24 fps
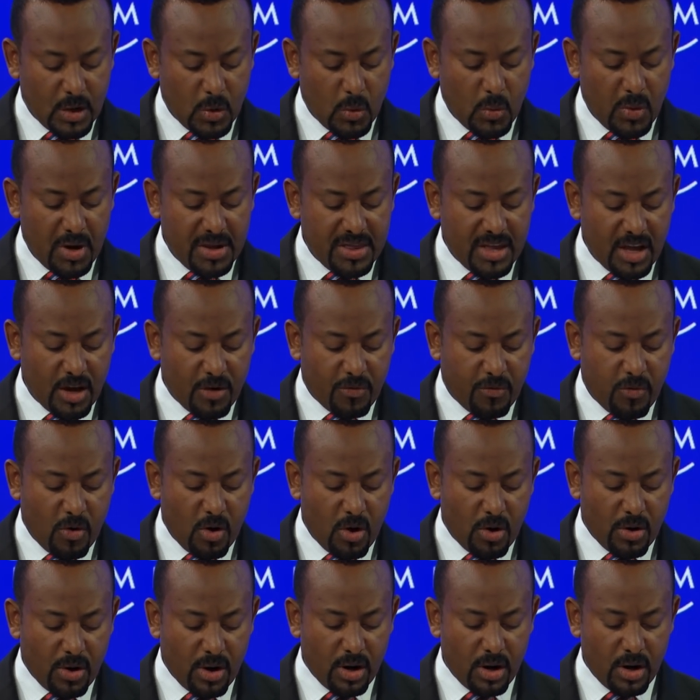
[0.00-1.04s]
We
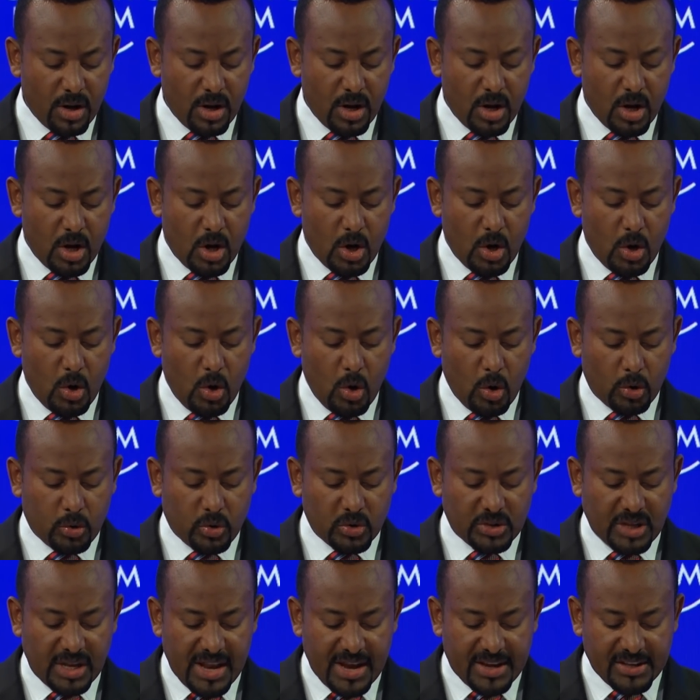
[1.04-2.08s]
therefore look to
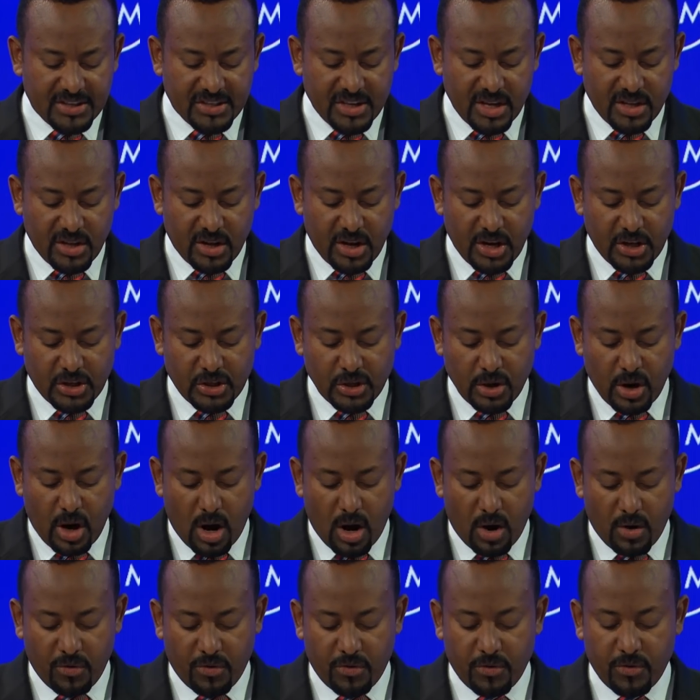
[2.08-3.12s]
the next generation
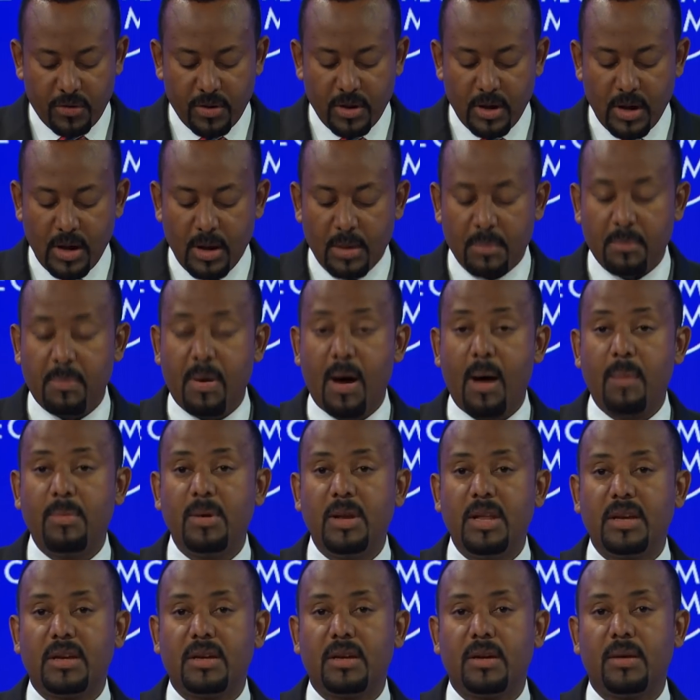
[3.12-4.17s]
of
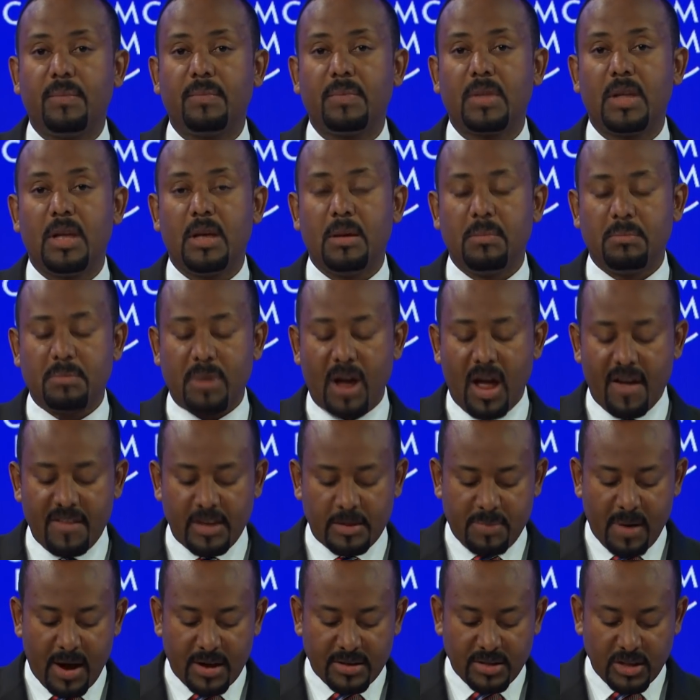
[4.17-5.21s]

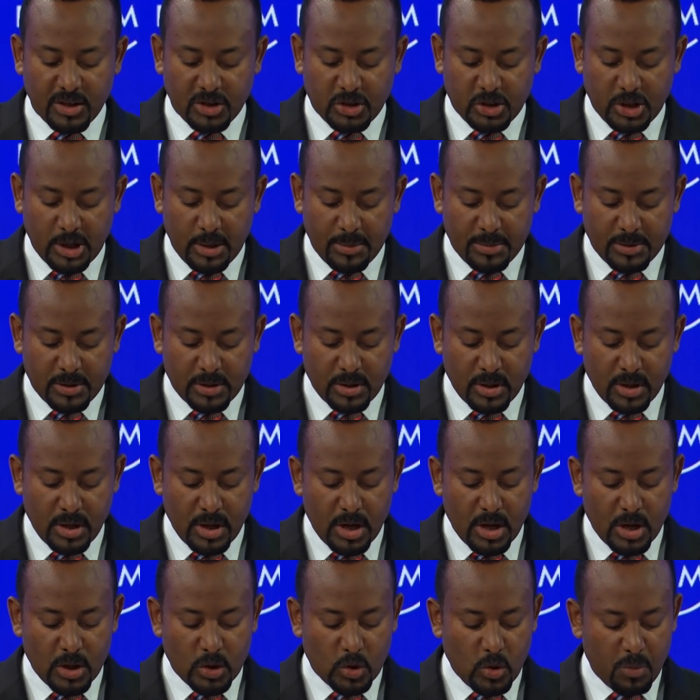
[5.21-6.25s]
public-private partnerships
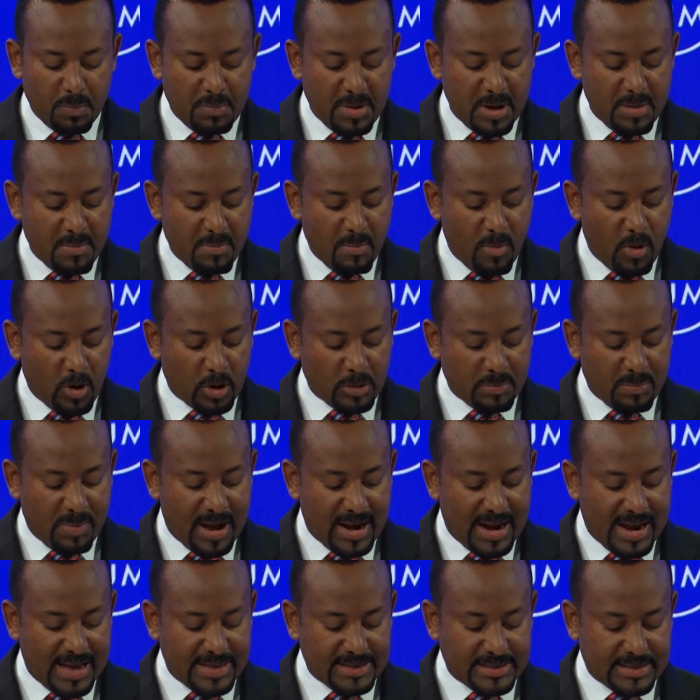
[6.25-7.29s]
to be more
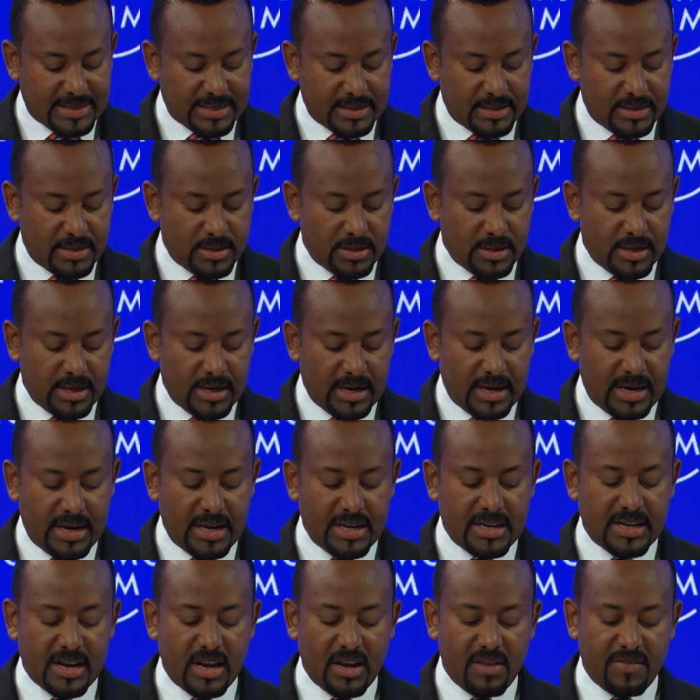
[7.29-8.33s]
balanced
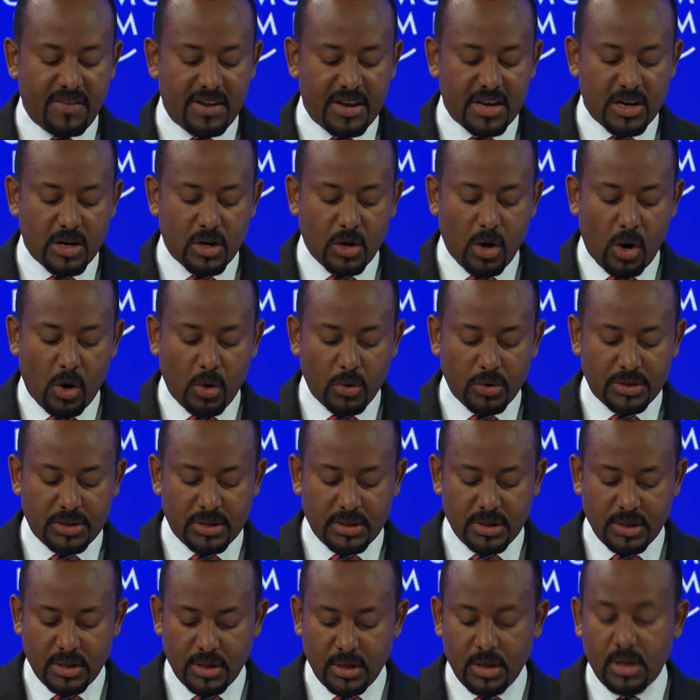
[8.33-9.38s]
in delivering
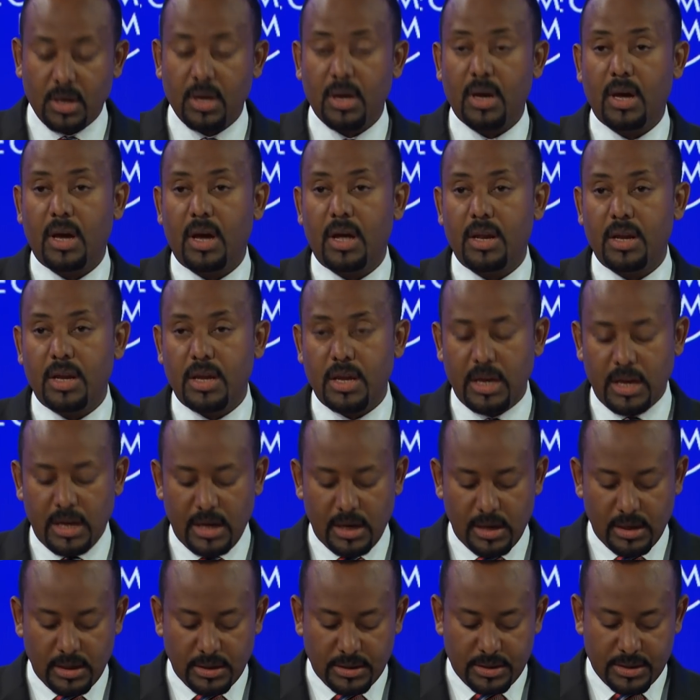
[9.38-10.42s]
growth and
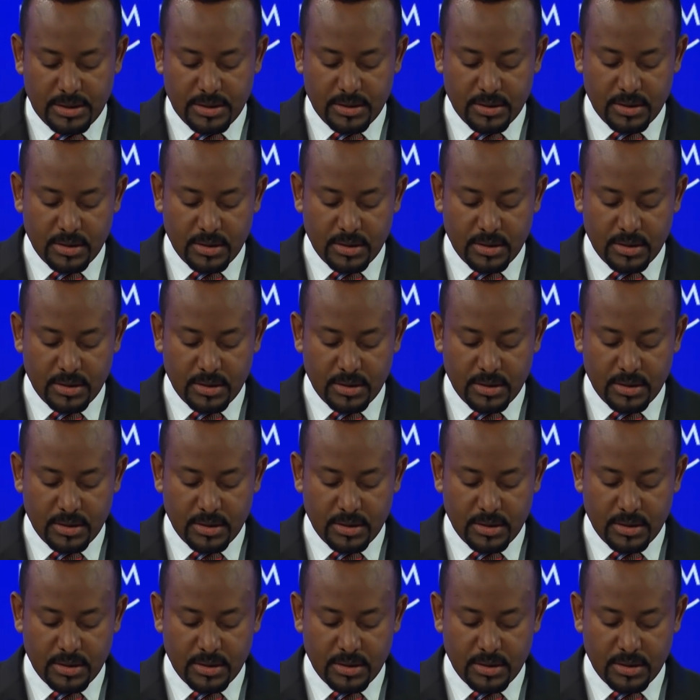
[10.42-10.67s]
yield